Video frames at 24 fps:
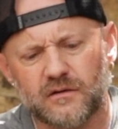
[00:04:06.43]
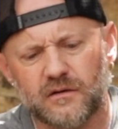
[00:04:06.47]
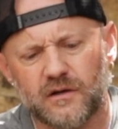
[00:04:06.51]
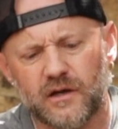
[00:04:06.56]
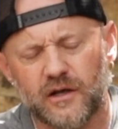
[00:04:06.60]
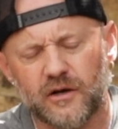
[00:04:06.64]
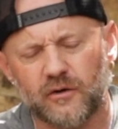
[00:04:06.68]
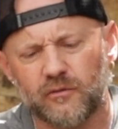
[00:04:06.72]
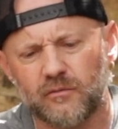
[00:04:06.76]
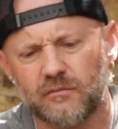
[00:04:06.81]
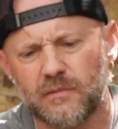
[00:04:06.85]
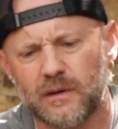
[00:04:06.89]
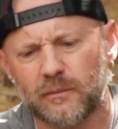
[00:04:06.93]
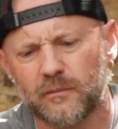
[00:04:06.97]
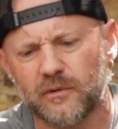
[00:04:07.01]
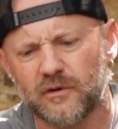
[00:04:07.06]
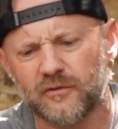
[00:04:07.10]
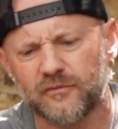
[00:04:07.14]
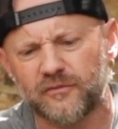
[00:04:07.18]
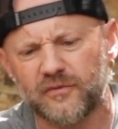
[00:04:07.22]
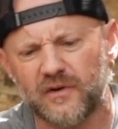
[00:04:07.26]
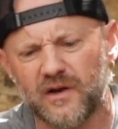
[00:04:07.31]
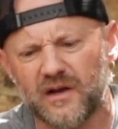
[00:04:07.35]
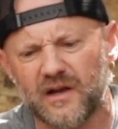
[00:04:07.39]
I don't remember
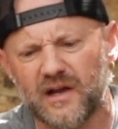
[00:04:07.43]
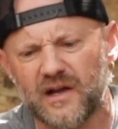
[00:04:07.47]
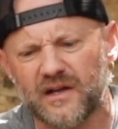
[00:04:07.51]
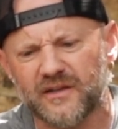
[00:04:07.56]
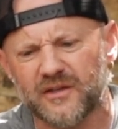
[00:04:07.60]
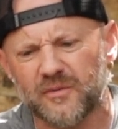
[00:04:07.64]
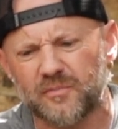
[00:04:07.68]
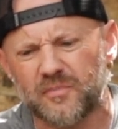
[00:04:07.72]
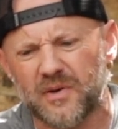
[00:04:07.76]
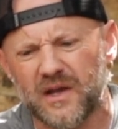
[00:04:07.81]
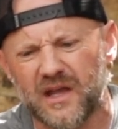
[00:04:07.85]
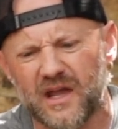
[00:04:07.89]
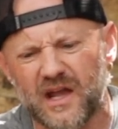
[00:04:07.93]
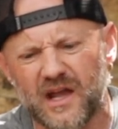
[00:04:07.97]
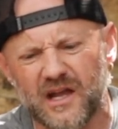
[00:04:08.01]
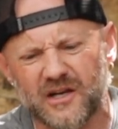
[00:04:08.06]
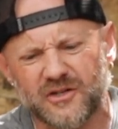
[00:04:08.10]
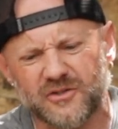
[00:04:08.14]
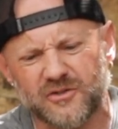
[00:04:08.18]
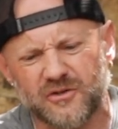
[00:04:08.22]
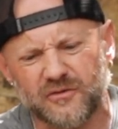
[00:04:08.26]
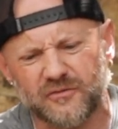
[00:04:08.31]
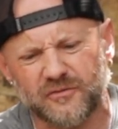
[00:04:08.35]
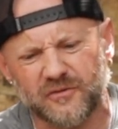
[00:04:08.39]
if I had to pay
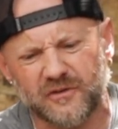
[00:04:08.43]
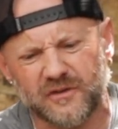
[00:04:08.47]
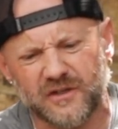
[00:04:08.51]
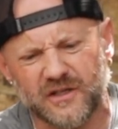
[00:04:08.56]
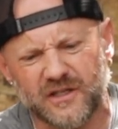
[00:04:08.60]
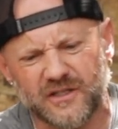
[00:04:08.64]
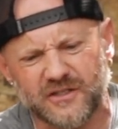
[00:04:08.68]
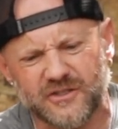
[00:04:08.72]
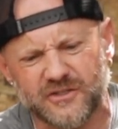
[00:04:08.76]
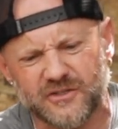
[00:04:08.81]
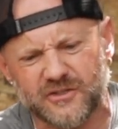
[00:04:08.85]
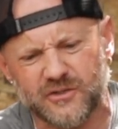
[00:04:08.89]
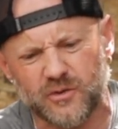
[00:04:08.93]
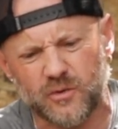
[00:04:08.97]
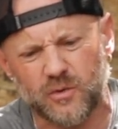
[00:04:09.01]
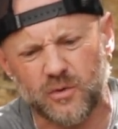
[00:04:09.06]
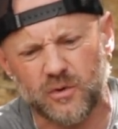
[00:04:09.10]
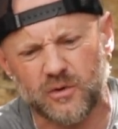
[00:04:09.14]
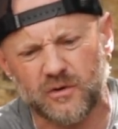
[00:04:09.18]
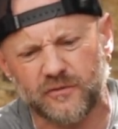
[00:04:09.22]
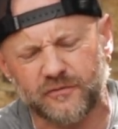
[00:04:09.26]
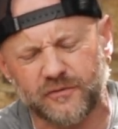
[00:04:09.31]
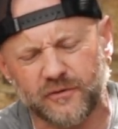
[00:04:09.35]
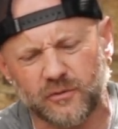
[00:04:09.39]
extra for this
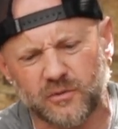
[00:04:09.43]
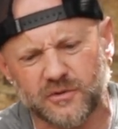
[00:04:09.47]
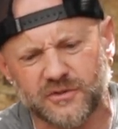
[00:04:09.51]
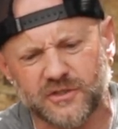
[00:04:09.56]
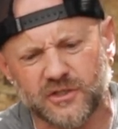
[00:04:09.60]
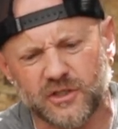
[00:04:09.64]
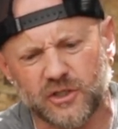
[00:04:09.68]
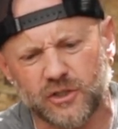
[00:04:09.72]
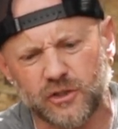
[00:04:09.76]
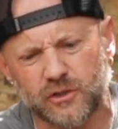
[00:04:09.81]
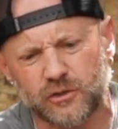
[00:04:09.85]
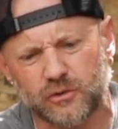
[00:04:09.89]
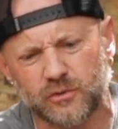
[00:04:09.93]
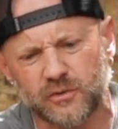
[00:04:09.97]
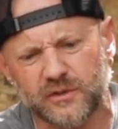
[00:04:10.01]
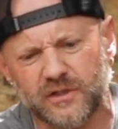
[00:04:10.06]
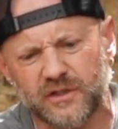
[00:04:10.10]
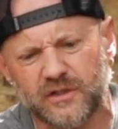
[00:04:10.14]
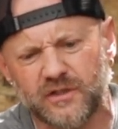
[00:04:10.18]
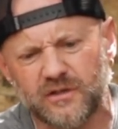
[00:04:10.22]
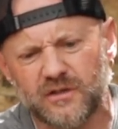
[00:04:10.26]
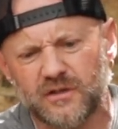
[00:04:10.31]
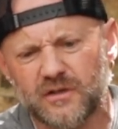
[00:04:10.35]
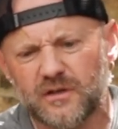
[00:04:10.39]
or if it was
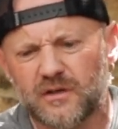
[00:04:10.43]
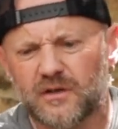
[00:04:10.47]
included,